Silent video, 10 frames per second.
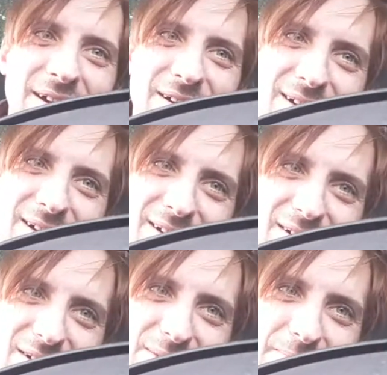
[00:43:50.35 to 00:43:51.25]

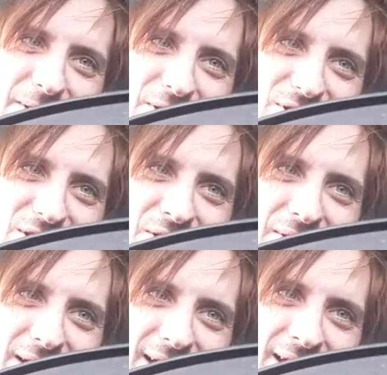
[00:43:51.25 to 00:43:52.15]
I suppose so,
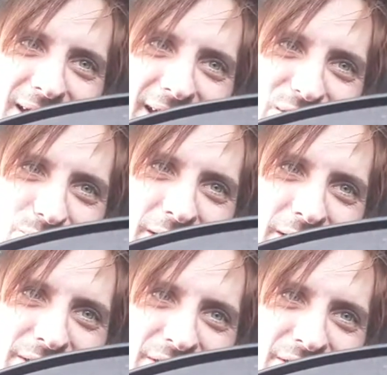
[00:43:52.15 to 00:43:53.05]

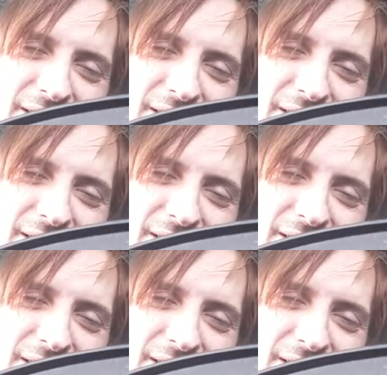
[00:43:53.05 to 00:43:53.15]
X-Razor.